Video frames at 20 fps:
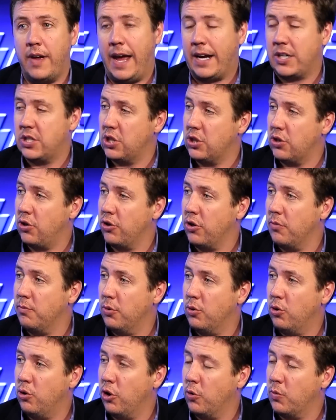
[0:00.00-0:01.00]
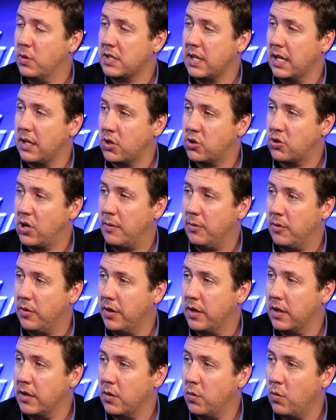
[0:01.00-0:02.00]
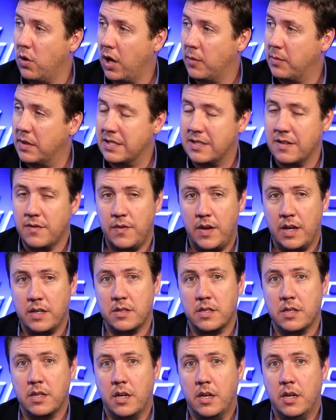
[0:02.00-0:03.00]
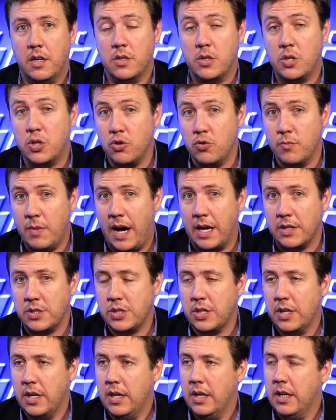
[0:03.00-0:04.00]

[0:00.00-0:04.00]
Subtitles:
action on the ball that was going to trouble the Wallabies' defence too much.